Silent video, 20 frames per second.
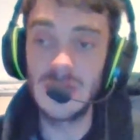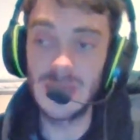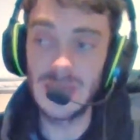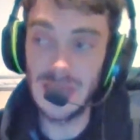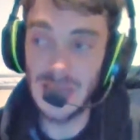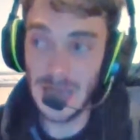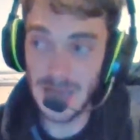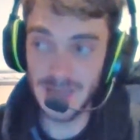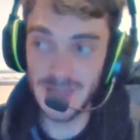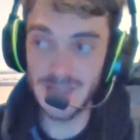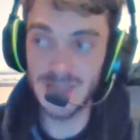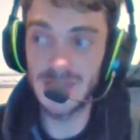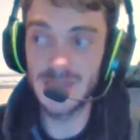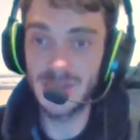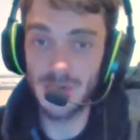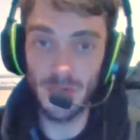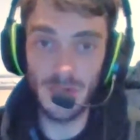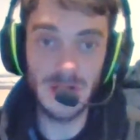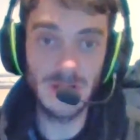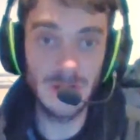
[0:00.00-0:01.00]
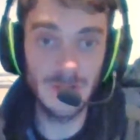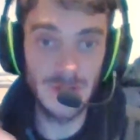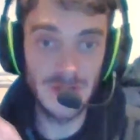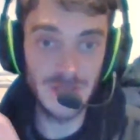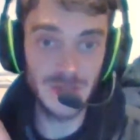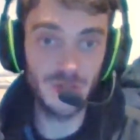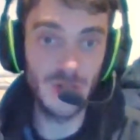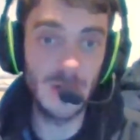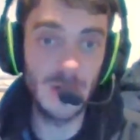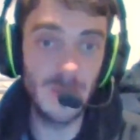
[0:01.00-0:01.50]
Yes, it's great that they're
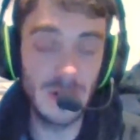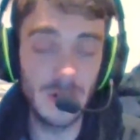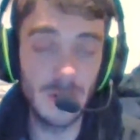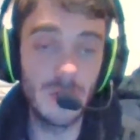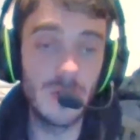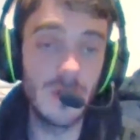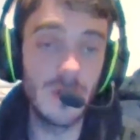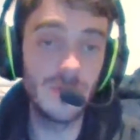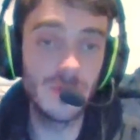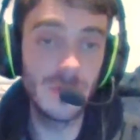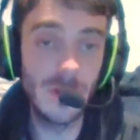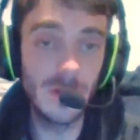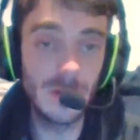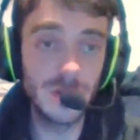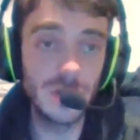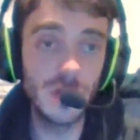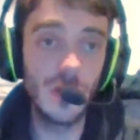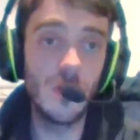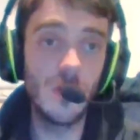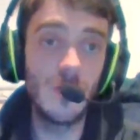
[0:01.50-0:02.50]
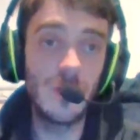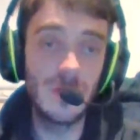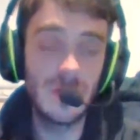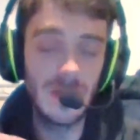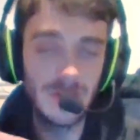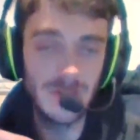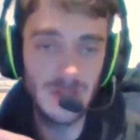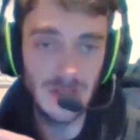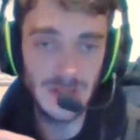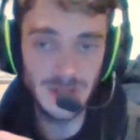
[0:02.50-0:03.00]
streaming live on YouTube
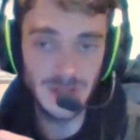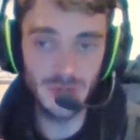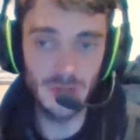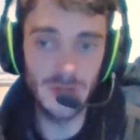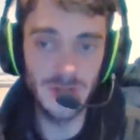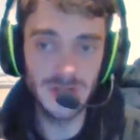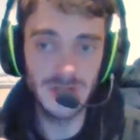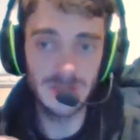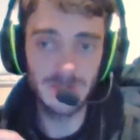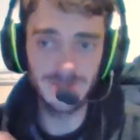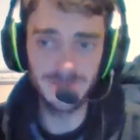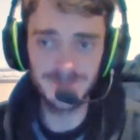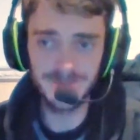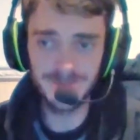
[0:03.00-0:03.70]
and they're trying to